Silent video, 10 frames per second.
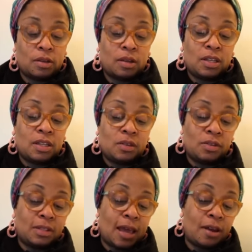until
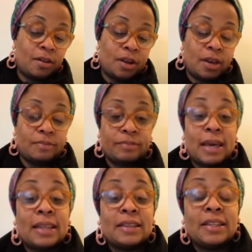Saturday
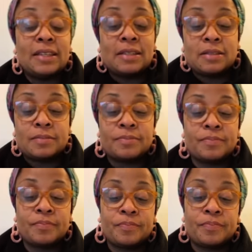at least.
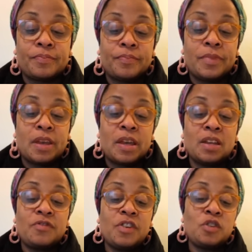An
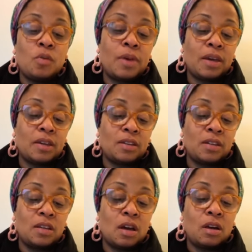official beckoned a
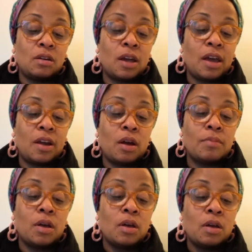young Arab
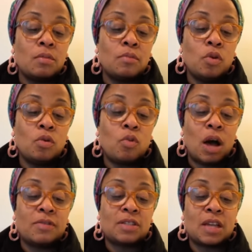Mutawaf
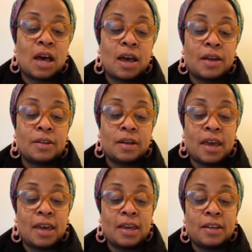side
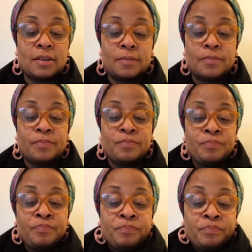aide.
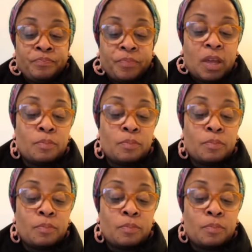In